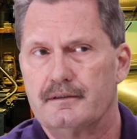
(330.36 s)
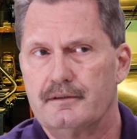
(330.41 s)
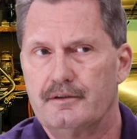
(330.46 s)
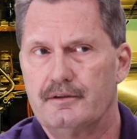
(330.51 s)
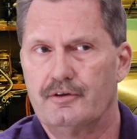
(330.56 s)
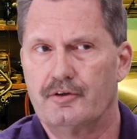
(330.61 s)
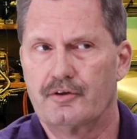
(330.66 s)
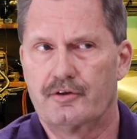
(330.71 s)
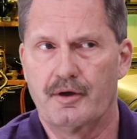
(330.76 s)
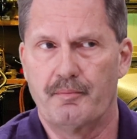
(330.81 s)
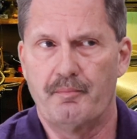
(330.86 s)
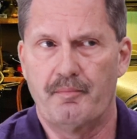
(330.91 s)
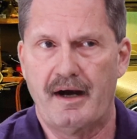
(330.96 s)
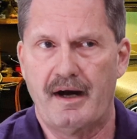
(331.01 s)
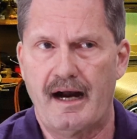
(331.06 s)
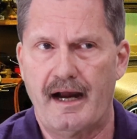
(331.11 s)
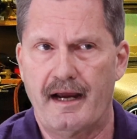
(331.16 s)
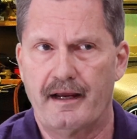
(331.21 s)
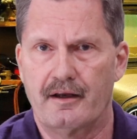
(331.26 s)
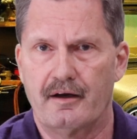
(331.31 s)
you can
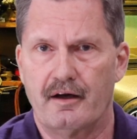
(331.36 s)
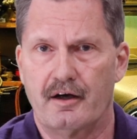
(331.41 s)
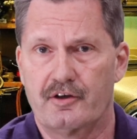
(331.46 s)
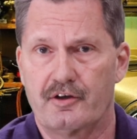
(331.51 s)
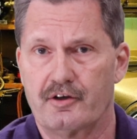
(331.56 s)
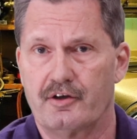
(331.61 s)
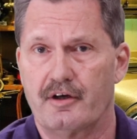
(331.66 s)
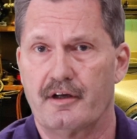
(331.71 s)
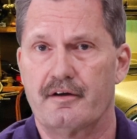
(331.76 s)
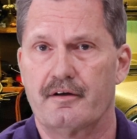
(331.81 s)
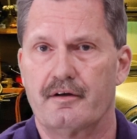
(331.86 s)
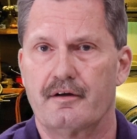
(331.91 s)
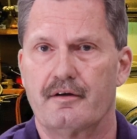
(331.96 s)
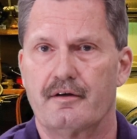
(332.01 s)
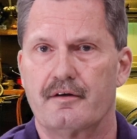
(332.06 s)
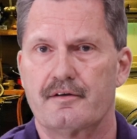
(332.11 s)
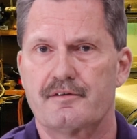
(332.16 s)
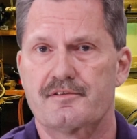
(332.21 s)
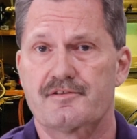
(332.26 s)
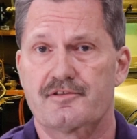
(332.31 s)
buy a good
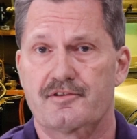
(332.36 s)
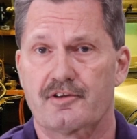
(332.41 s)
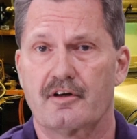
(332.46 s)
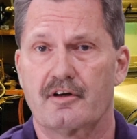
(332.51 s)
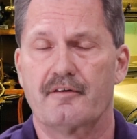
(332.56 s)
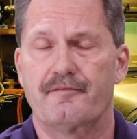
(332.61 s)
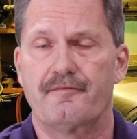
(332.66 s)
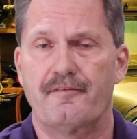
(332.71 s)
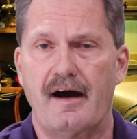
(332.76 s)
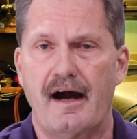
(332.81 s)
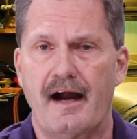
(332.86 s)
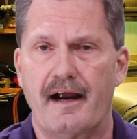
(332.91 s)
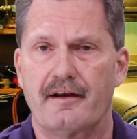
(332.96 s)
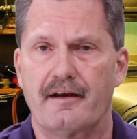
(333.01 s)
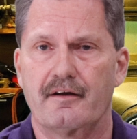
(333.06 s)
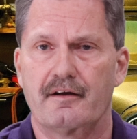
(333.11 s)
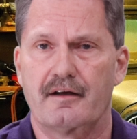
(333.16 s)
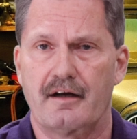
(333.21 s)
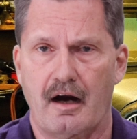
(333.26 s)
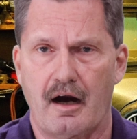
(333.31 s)

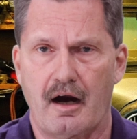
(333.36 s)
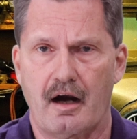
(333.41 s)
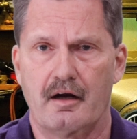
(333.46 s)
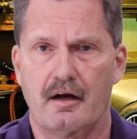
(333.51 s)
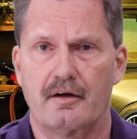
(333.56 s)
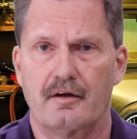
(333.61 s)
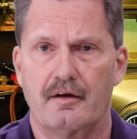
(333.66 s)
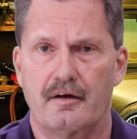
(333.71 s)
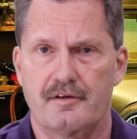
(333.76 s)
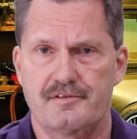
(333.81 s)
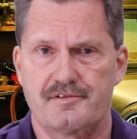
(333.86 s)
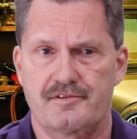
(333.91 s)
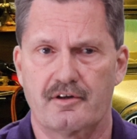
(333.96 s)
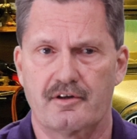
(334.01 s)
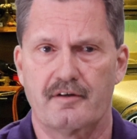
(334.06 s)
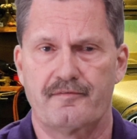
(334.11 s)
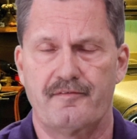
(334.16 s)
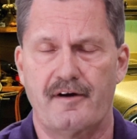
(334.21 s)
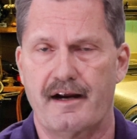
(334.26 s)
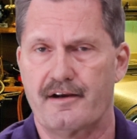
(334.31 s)
certified car, a
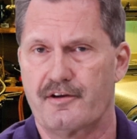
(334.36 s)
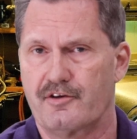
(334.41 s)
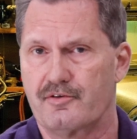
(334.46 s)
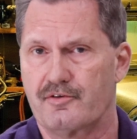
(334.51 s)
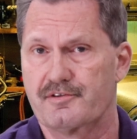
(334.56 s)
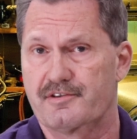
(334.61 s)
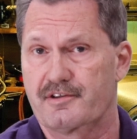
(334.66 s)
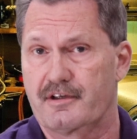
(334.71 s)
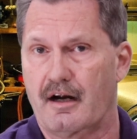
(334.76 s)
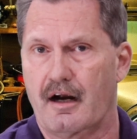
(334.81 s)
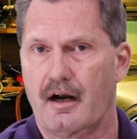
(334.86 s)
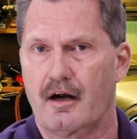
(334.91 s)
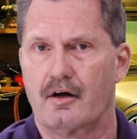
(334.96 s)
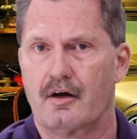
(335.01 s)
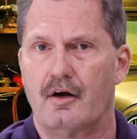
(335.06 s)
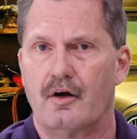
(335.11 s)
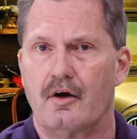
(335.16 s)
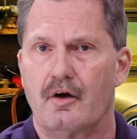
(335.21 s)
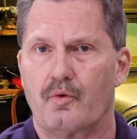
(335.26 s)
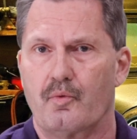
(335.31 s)
certified used car,
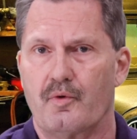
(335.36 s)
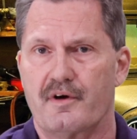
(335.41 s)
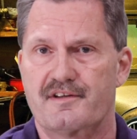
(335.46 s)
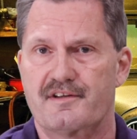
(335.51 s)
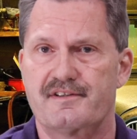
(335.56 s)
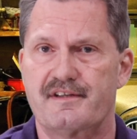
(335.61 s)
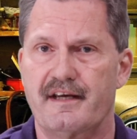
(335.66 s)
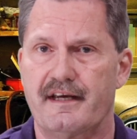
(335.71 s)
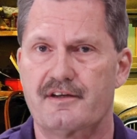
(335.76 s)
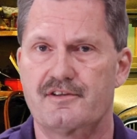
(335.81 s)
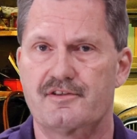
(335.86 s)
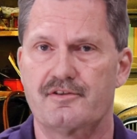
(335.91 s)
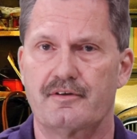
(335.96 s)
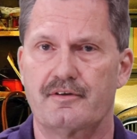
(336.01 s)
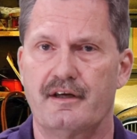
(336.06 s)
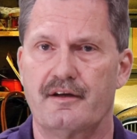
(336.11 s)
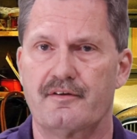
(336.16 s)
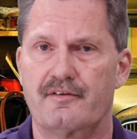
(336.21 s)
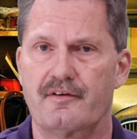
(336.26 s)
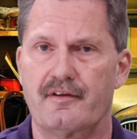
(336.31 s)
which takes you
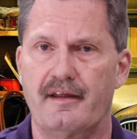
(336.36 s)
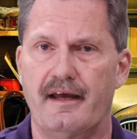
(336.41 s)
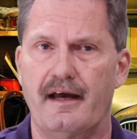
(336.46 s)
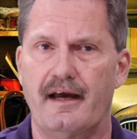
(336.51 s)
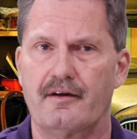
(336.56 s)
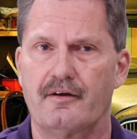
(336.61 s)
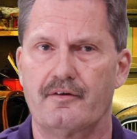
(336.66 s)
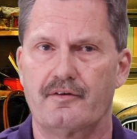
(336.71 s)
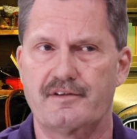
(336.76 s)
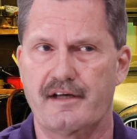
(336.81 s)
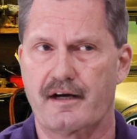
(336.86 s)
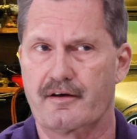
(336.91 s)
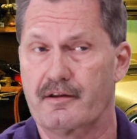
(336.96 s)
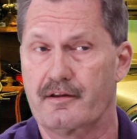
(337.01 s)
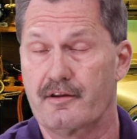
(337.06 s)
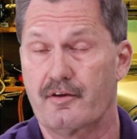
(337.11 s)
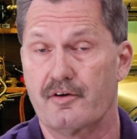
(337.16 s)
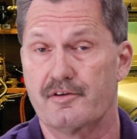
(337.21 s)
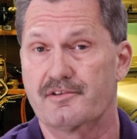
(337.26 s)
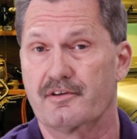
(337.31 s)
into that.
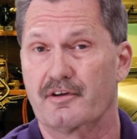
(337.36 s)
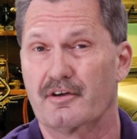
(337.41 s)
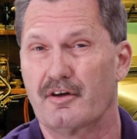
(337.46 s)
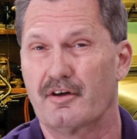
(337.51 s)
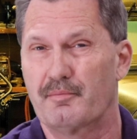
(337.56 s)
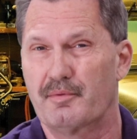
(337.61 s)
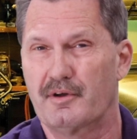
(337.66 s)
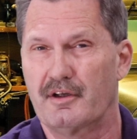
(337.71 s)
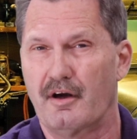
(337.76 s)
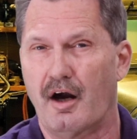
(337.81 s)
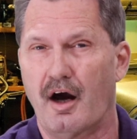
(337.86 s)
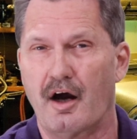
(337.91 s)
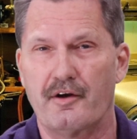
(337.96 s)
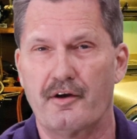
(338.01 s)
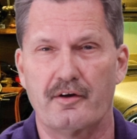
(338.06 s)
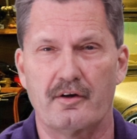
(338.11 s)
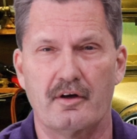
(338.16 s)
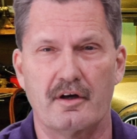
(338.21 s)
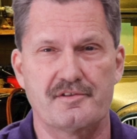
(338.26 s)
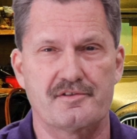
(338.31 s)
Generally, those are going to be
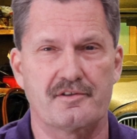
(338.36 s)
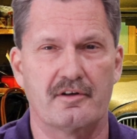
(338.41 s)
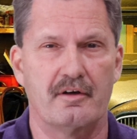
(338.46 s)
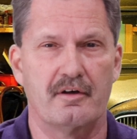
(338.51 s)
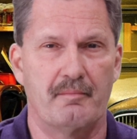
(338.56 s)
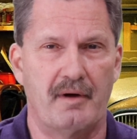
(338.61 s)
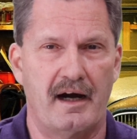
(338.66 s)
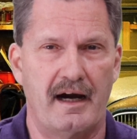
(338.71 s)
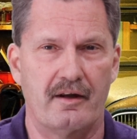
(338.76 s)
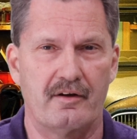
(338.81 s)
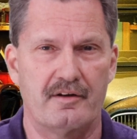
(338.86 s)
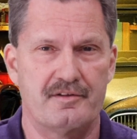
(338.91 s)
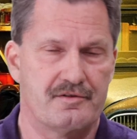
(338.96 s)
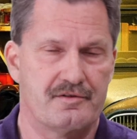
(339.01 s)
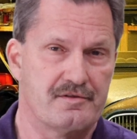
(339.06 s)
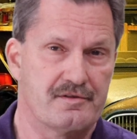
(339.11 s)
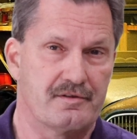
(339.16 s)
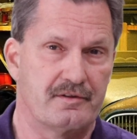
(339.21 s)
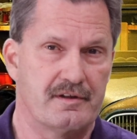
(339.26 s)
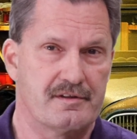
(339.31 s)
under a certain mileage.
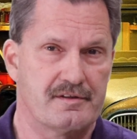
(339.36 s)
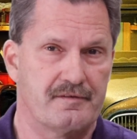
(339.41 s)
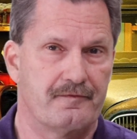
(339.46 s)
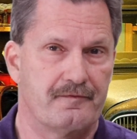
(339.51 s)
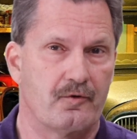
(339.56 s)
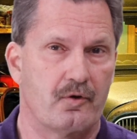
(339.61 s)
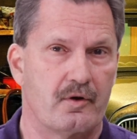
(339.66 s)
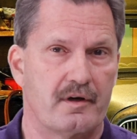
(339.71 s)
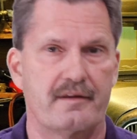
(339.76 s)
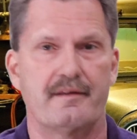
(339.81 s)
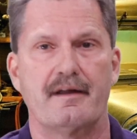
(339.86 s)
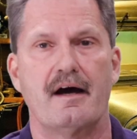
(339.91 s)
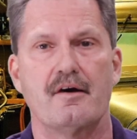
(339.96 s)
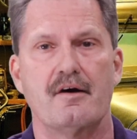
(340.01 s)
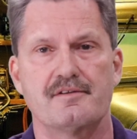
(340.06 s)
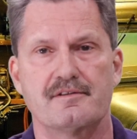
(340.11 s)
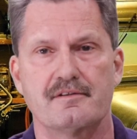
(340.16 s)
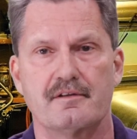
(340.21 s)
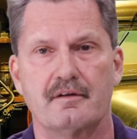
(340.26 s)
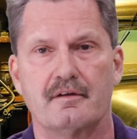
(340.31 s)
Usually it's a
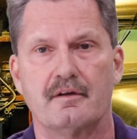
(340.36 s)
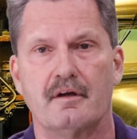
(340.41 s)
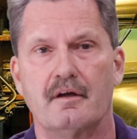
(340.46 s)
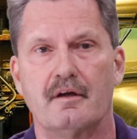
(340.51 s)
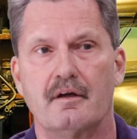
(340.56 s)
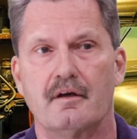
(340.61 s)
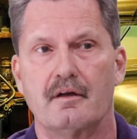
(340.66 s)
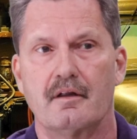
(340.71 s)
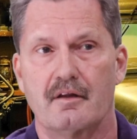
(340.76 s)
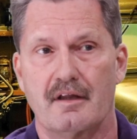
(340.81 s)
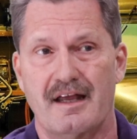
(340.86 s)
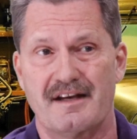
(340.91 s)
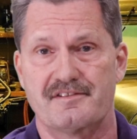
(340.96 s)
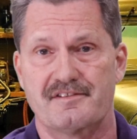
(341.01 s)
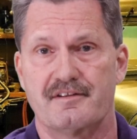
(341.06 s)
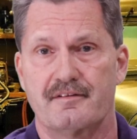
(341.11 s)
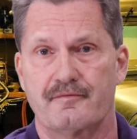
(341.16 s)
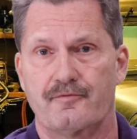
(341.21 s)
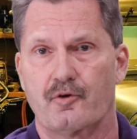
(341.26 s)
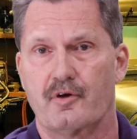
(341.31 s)
40,000,
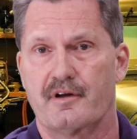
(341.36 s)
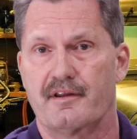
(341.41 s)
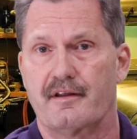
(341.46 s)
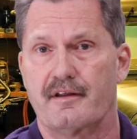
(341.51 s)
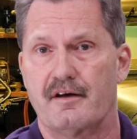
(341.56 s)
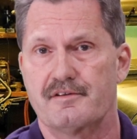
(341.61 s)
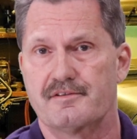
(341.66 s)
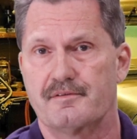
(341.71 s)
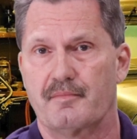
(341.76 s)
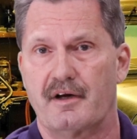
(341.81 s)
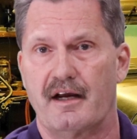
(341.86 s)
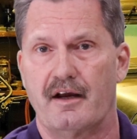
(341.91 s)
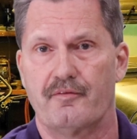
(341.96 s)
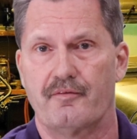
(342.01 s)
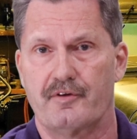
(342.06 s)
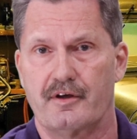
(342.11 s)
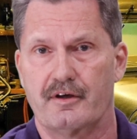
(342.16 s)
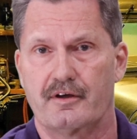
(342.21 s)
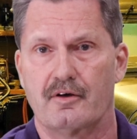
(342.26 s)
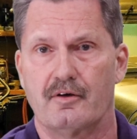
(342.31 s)
less than 40,000 mile
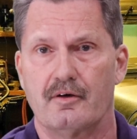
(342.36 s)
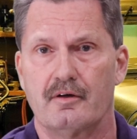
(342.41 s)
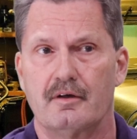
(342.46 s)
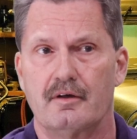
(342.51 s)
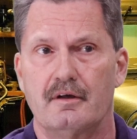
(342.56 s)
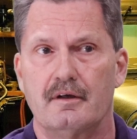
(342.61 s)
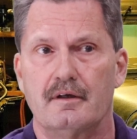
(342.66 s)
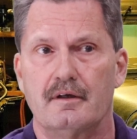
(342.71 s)
vehicle.